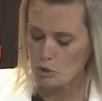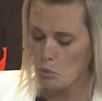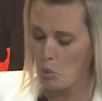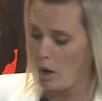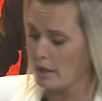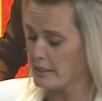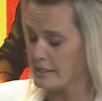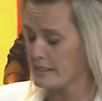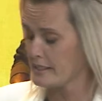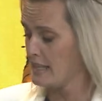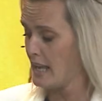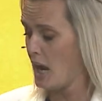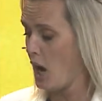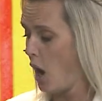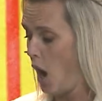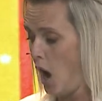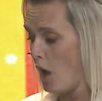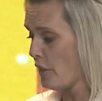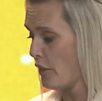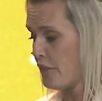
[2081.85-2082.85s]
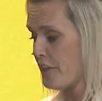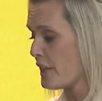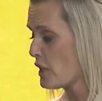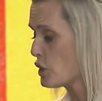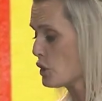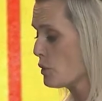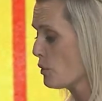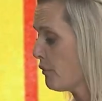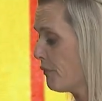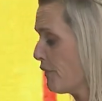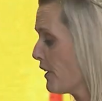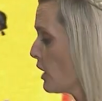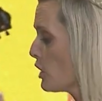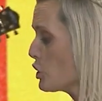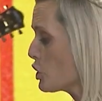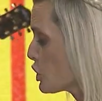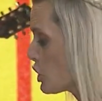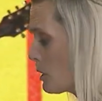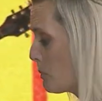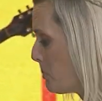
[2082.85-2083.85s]
you want to say, all the things you feel
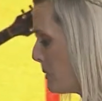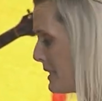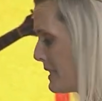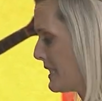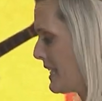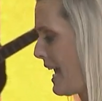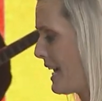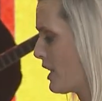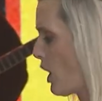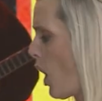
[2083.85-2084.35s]
should be said,